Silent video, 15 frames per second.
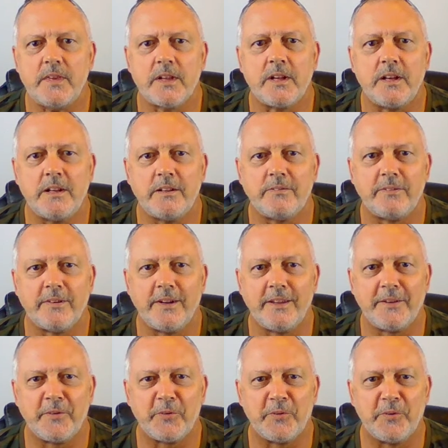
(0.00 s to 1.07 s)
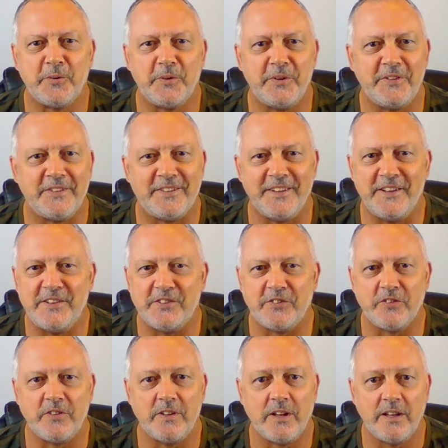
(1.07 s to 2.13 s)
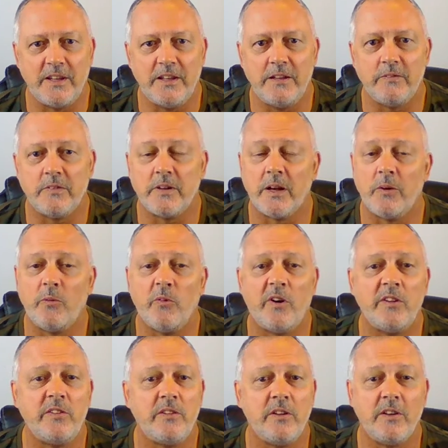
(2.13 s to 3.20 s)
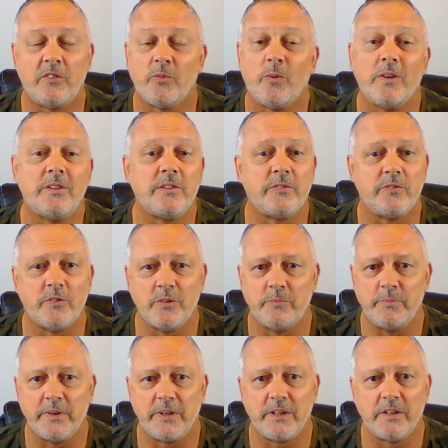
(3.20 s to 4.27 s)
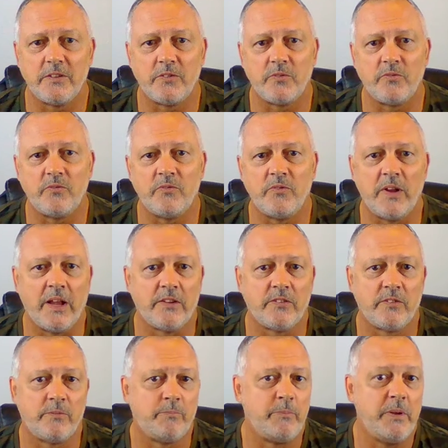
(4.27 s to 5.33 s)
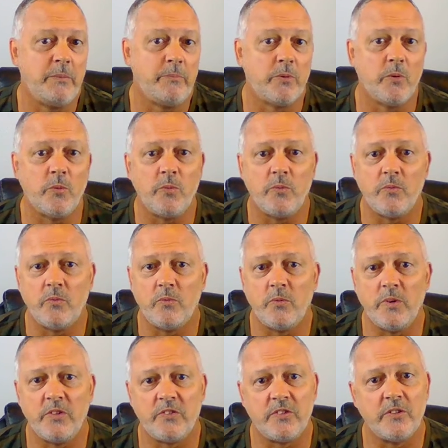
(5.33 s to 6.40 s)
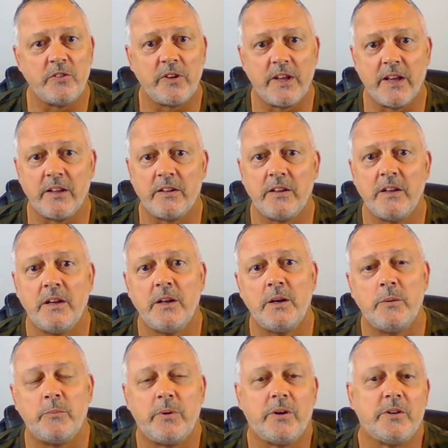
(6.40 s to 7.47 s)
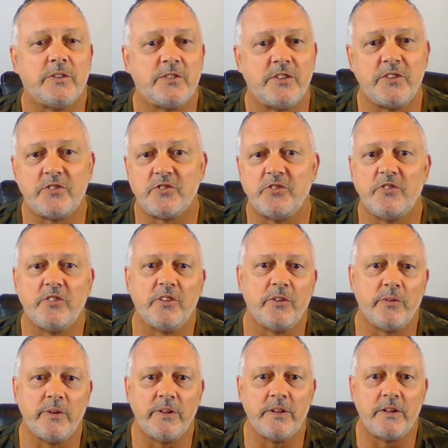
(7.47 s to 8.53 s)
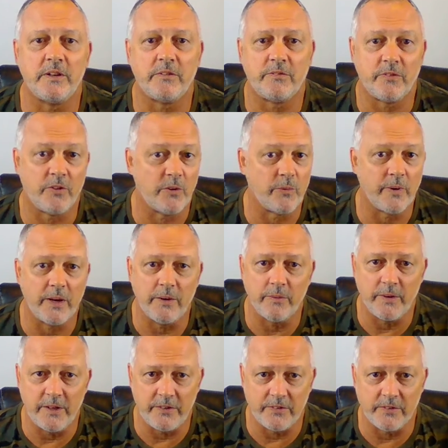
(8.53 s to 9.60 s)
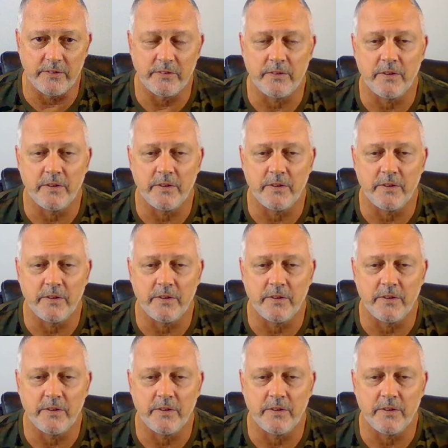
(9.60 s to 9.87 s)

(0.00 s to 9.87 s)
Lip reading: kind of like early stages naive, and it's wonderful because as people we still get politicians that are in there for the right reason,